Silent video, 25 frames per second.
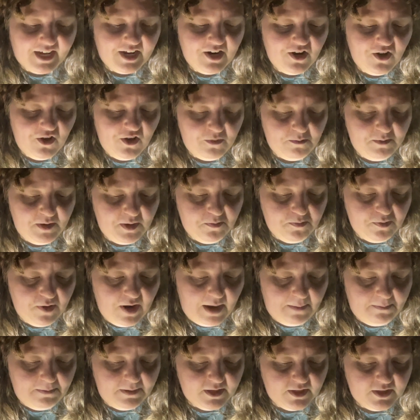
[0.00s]
at home, you
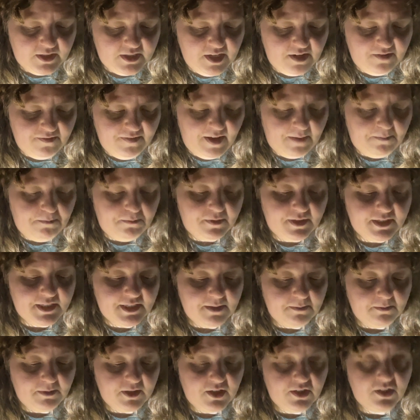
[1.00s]
prop yourself up with
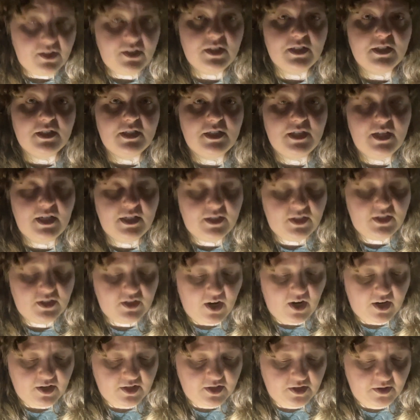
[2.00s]
some cushions and
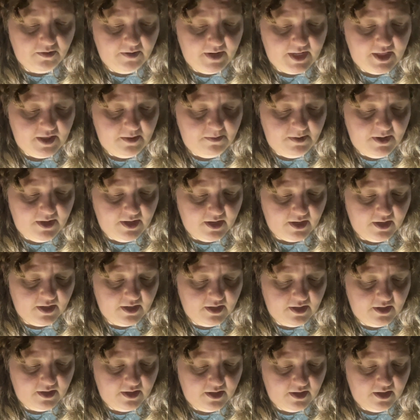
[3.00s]
start to read the book.
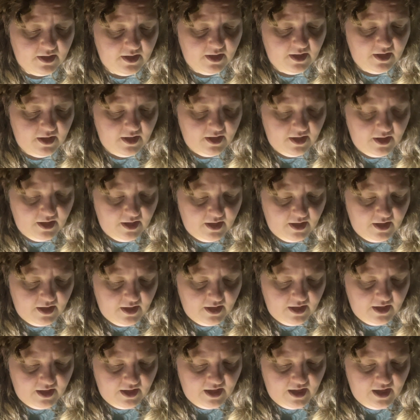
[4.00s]

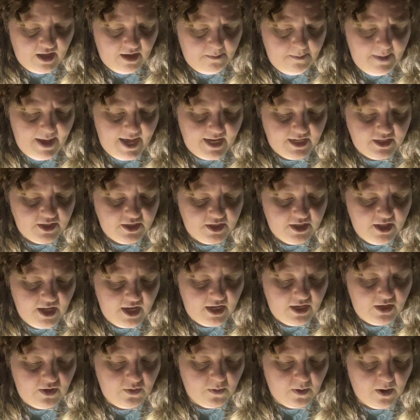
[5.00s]
Imagine
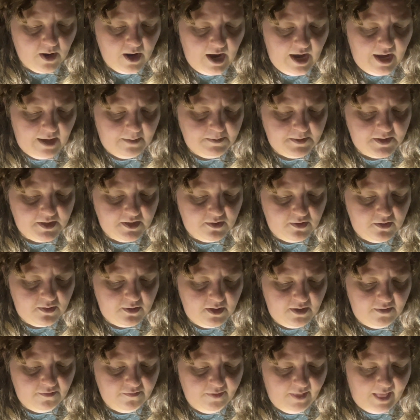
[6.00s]
that you are
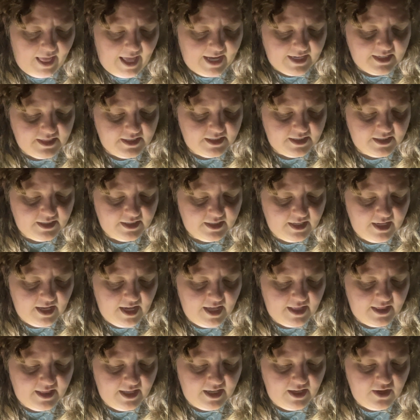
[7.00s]
absolutely flat
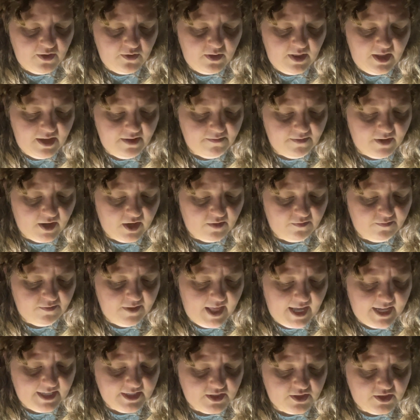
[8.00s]
and that you live on a
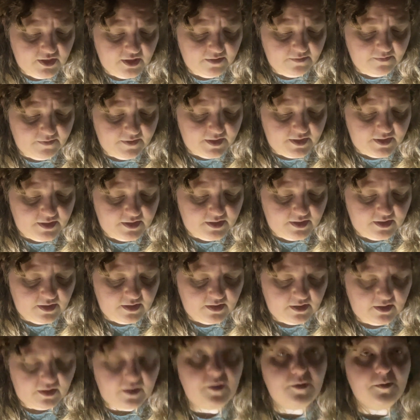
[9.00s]
flat surface,
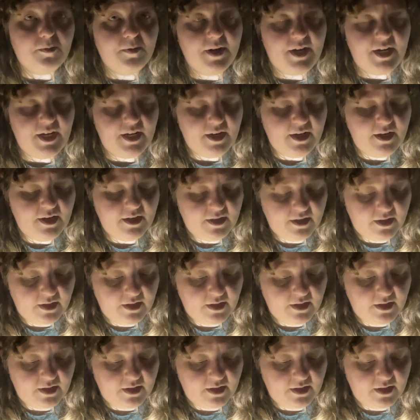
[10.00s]
you read.